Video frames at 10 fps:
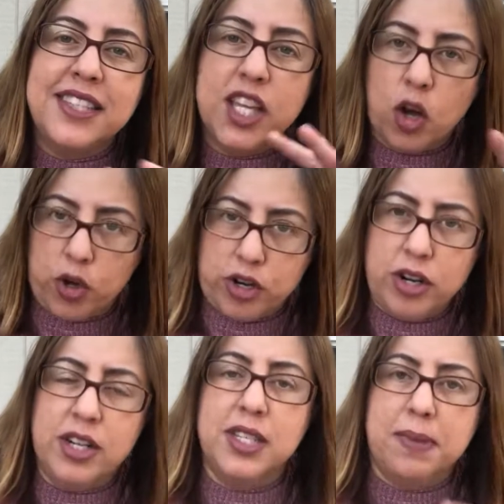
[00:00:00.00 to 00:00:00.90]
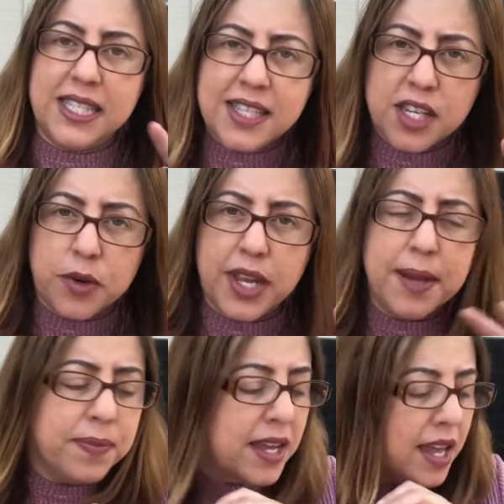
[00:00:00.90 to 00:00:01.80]
the odor, the bacteria.
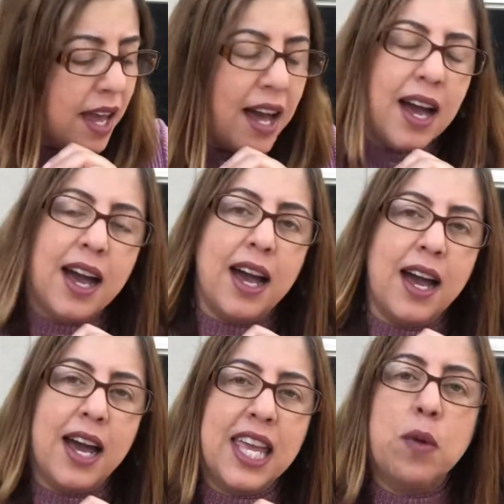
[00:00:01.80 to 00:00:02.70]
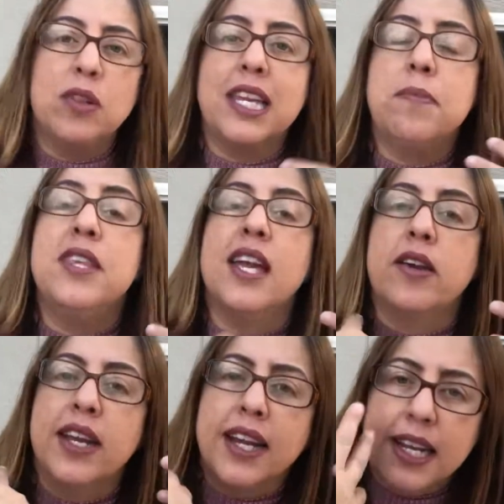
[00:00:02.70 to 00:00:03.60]
It will keep the
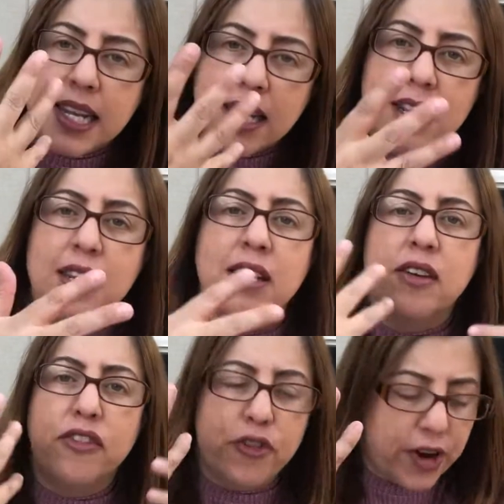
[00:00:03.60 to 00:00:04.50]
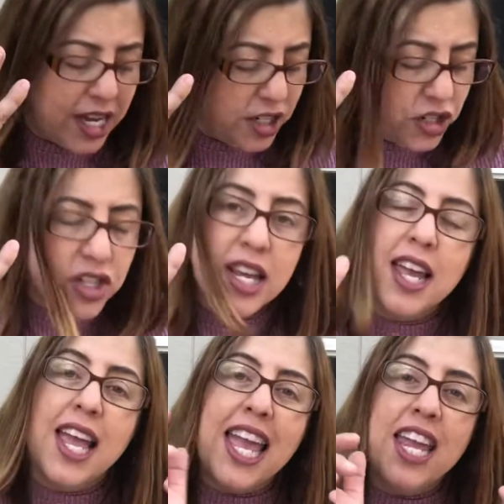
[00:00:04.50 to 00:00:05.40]
area clean, fresh,
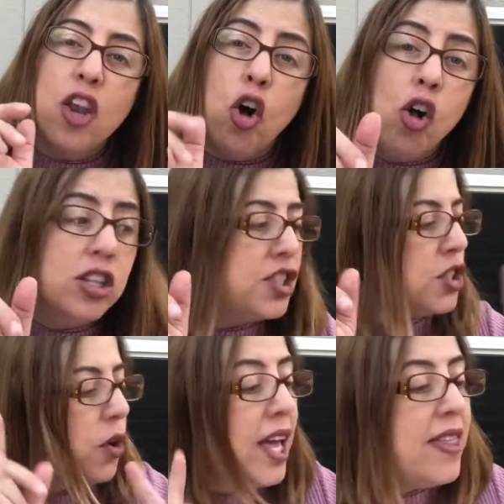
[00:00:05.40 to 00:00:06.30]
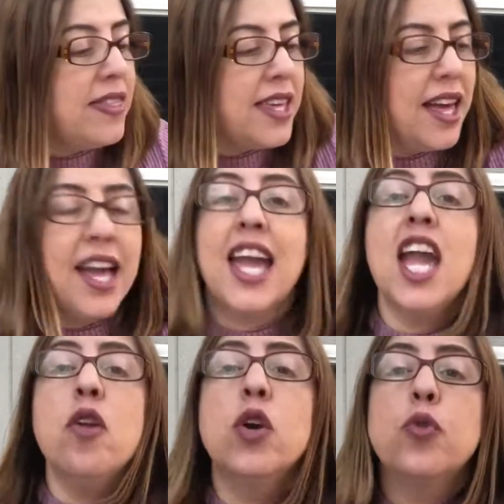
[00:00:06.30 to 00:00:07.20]
and also the
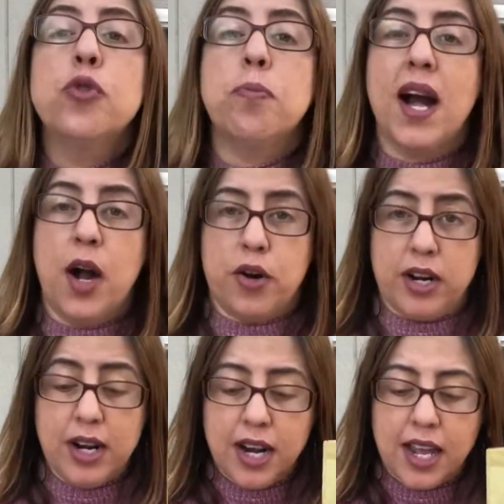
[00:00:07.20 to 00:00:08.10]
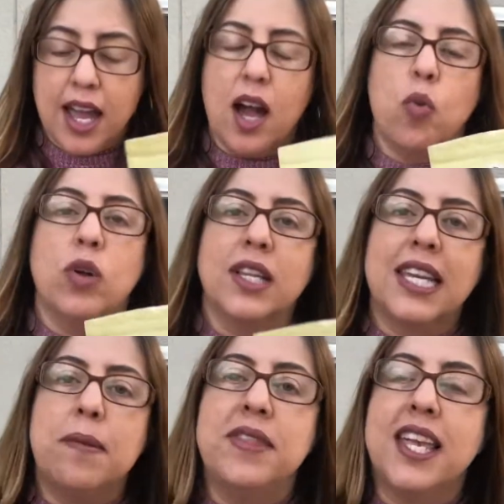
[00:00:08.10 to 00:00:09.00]
arrowroot powder will
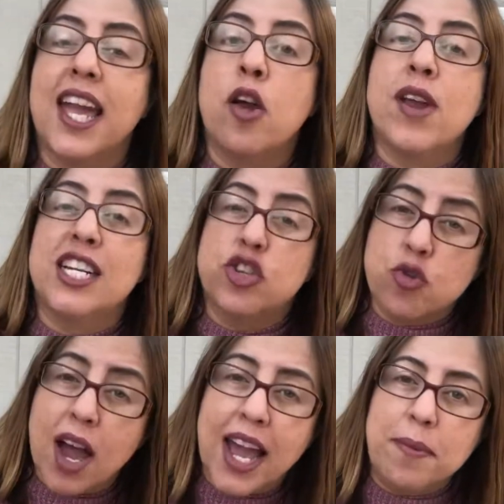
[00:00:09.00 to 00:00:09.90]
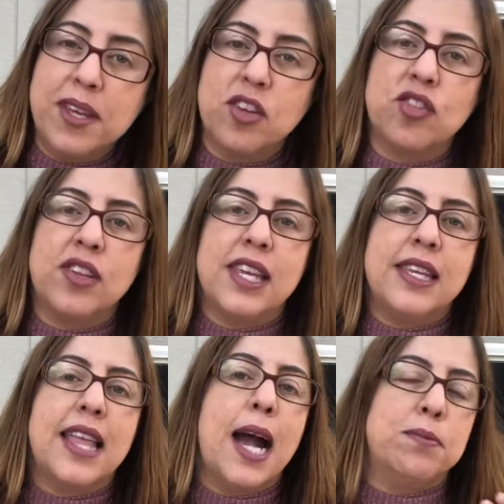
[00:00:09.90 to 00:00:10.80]
keep the area dry because
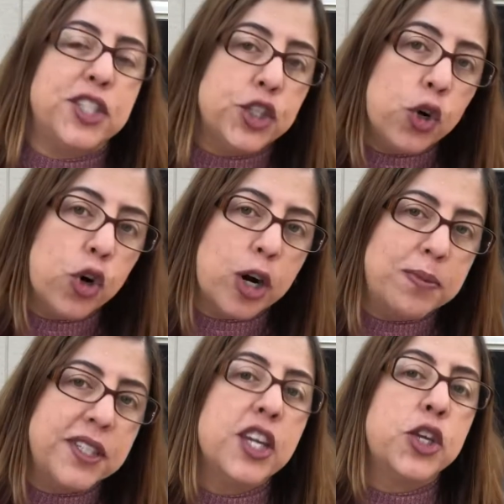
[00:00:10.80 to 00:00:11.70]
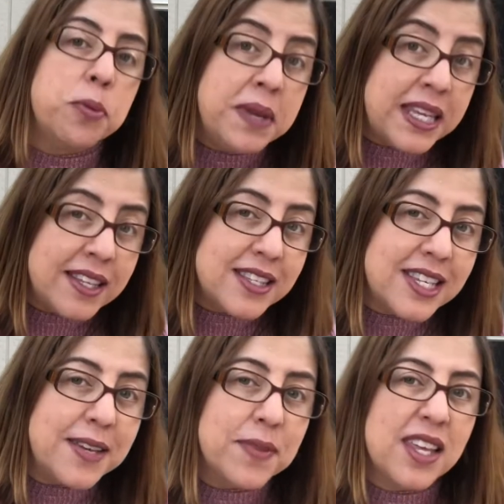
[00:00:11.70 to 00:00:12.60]
it absorbs
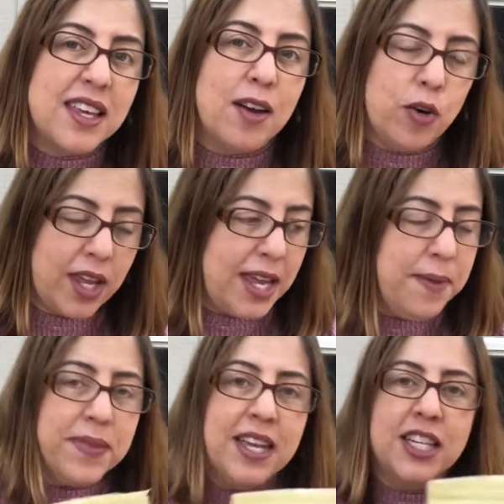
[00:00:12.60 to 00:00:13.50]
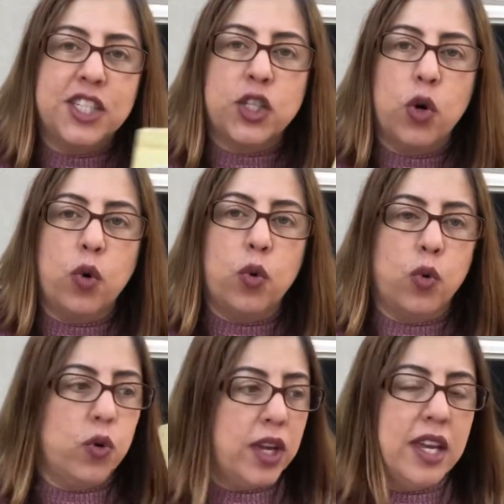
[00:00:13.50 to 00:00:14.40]
humidity. Okay,
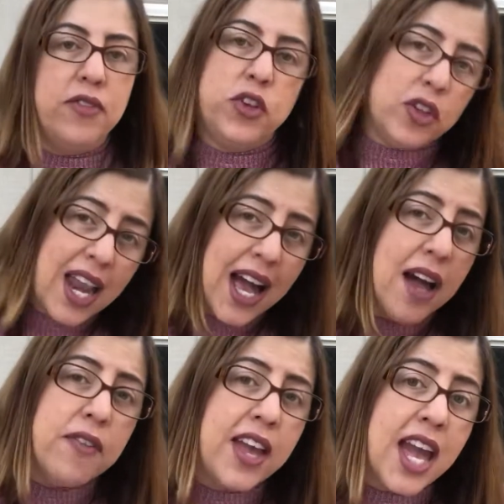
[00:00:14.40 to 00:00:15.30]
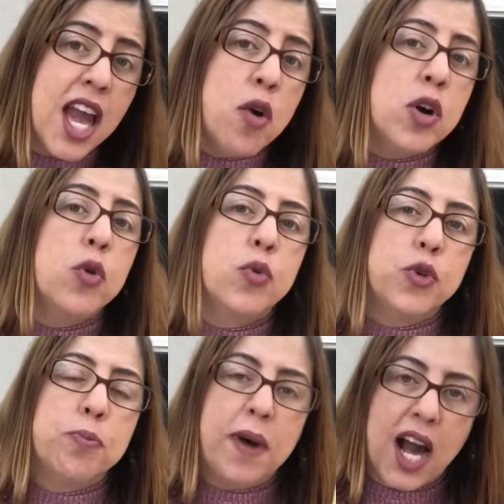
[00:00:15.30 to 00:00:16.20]
so if you don't have arrowroot
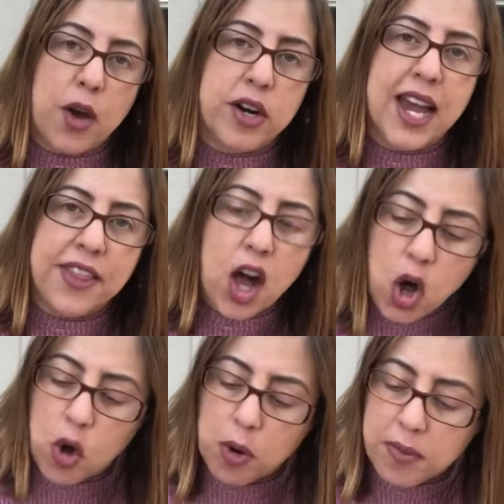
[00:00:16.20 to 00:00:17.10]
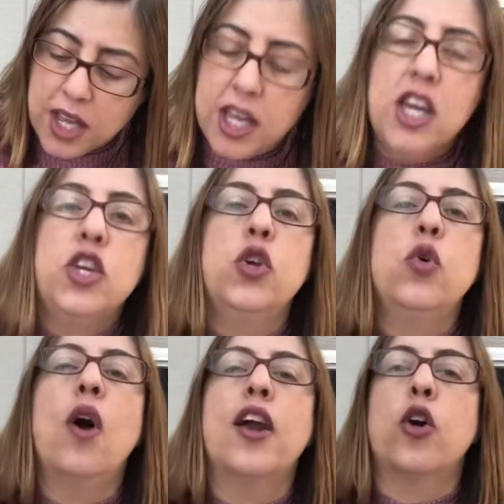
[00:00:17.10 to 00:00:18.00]
powder at home,
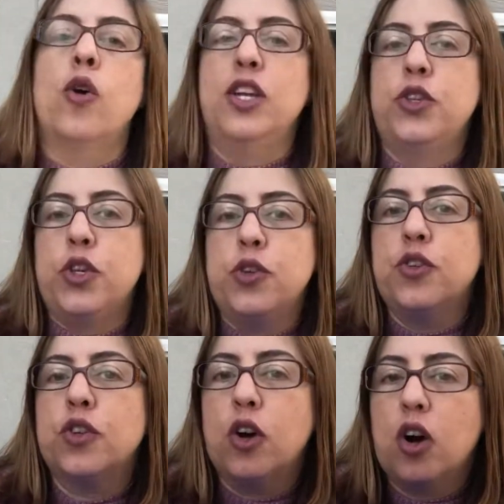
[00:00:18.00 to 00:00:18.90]
you are going to use